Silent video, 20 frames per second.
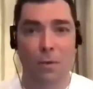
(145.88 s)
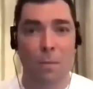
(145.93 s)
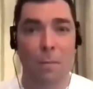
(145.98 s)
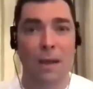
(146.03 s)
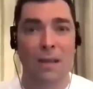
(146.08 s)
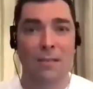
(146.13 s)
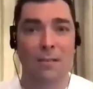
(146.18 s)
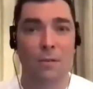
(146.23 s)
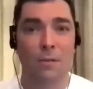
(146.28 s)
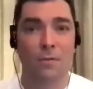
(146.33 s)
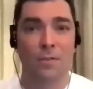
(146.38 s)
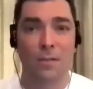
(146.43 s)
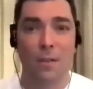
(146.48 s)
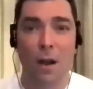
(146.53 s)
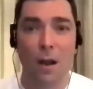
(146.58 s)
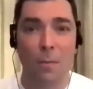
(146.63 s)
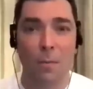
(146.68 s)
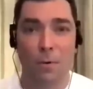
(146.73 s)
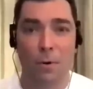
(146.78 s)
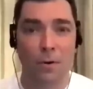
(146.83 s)
the best of
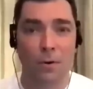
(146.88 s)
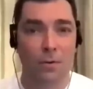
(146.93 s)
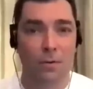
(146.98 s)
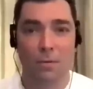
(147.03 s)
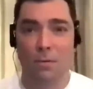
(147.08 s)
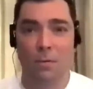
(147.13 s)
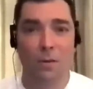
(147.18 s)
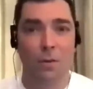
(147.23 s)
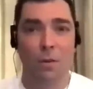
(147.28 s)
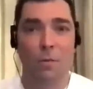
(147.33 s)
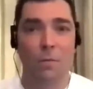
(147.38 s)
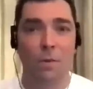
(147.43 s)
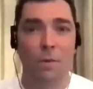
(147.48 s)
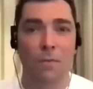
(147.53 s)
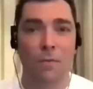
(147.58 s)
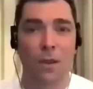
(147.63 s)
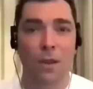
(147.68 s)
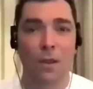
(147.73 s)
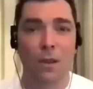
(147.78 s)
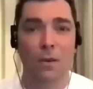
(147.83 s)
snipers, you know,
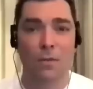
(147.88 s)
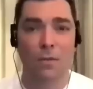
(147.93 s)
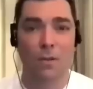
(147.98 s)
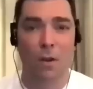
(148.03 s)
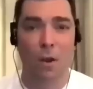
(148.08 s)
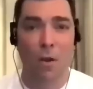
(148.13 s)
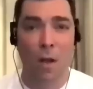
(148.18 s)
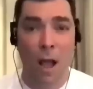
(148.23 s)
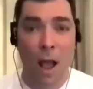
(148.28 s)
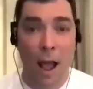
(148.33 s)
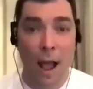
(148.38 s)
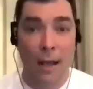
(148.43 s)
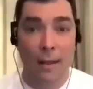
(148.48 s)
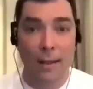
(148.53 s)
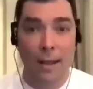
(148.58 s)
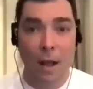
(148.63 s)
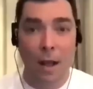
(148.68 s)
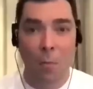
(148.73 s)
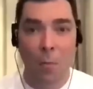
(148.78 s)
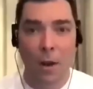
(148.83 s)
50 years ago. And
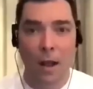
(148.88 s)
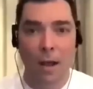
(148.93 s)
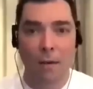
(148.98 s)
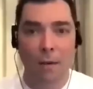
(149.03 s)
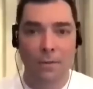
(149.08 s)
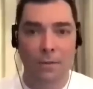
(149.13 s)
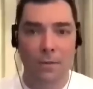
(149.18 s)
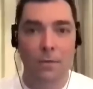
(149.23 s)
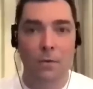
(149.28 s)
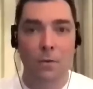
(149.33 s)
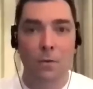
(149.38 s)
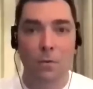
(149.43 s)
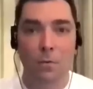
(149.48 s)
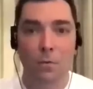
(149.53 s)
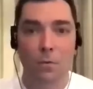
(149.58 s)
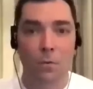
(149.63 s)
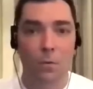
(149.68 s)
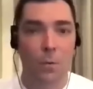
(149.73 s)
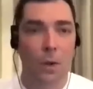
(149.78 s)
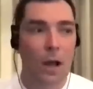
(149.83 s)
now we have
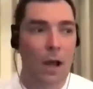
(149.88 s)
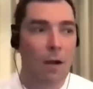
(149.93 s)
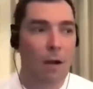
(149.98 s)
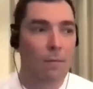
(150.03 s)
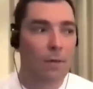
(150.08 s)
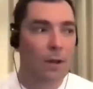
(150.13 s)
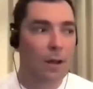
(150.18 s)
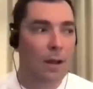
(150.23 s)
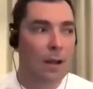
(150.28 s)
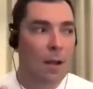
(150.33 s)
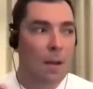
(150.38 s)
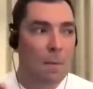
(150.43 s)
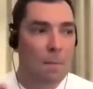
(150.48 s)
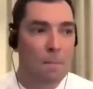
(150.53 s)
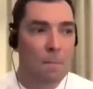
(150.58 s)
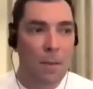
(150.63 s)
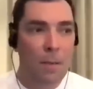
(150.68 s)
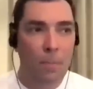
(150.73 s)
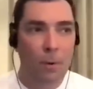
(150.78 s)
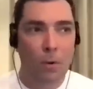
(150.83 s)
students, we have like
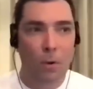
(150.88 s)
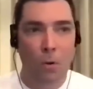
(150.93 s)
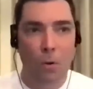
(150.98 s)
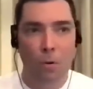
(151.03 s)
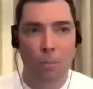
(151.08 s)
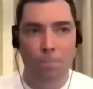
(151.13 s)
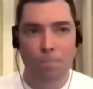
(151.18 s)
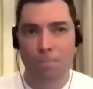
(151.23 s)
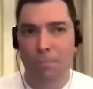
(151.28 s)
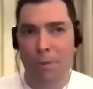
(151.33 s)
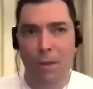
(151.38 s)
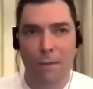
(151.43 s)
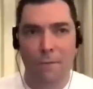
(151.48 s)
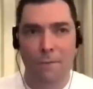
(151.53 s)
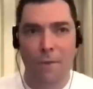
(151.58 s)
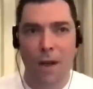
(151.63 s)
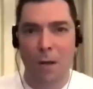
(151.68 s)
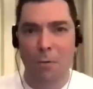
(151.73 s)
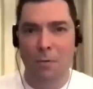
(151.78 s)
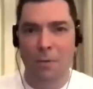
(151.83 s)
people who are like
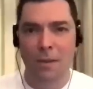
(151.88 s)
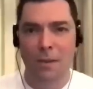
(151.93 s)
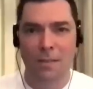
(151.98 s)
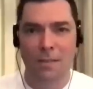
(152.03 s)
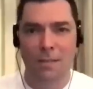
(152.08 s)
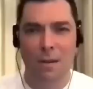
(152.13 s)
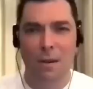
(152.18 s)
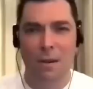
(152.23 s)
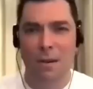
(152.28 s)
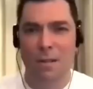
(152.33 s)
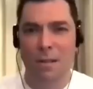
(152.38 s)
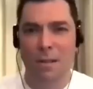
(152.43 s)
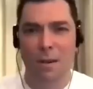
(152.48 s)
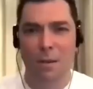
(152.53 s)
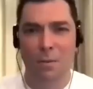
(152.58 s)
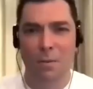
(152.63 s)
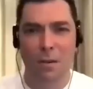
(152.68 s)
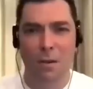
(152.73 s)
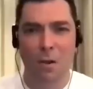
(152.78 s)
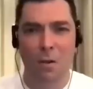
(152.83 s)
founding
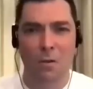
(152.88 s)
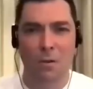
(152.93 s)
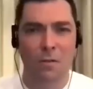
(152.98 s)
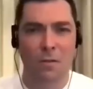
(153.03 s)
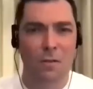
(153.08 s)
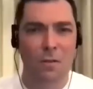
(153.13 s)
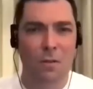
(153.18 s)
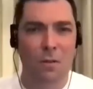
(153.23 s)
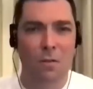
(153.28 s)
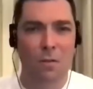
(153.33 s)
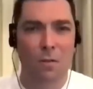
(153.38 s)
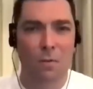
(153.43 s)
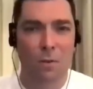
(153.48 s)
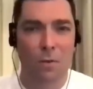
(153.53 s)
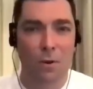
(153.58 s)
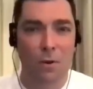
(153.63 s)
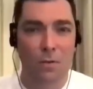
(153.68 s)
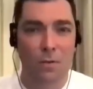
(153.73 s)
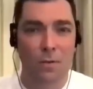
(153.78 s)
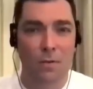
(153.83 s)
startups and going to
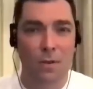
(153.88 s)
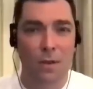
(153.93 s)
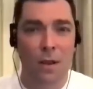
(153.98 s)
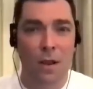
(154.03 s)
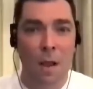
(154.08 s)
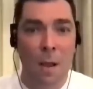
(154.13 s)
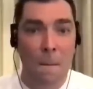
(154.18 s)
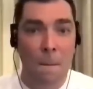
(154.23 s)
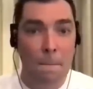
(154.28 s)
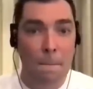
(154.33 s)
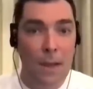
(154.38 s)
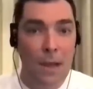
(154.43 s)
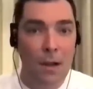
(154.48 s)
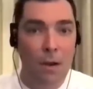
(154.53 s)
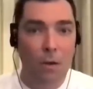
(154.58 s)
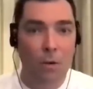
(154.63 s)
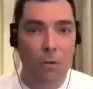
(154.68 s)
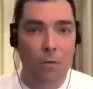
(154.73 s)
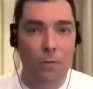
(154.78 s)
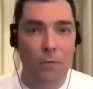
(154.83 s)
university, being
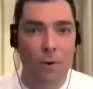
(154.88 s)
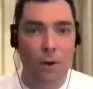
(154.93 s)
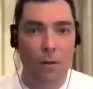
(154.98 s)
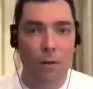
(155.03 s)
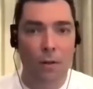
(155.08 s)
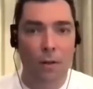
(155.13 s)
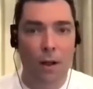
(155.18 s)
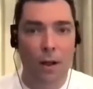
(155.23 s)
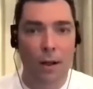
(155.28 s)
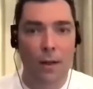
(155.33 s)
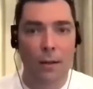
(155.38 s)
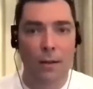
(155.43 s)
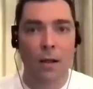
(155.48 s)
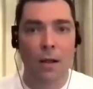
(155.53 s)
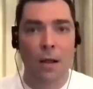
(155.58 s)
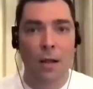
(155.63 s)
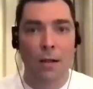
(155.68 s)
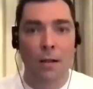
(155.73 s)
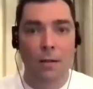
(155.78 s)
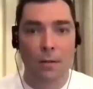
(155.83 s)
on the front line,
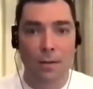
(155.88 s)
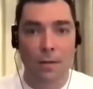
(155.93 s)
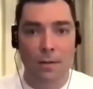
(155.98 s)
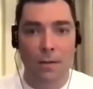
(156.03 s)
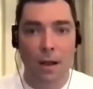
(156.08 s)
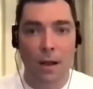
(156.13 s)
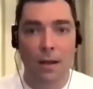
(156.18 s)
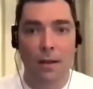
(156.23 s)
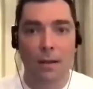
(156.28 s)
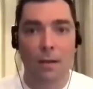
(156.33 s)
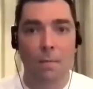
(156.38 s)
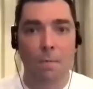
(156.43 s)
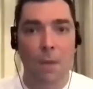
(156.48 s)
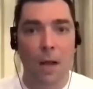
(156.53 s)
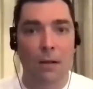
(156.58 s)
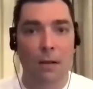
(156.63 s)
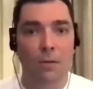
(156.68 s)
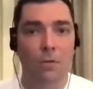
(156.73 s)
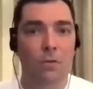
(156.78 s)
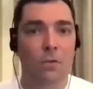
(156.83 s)
deciding
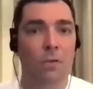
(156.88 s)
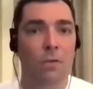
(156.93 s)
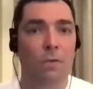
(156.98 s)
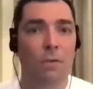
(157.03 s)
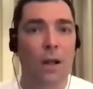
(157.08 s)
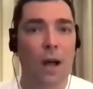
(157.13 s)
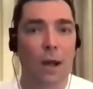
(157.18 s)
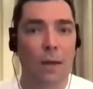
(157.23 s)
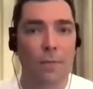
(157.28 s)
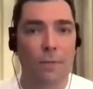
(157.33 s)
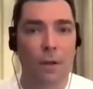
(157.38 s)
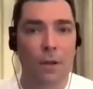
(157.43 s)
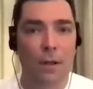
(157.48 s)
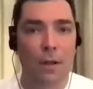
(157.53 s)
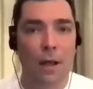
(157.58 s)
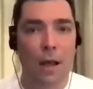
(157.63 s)
matters of life and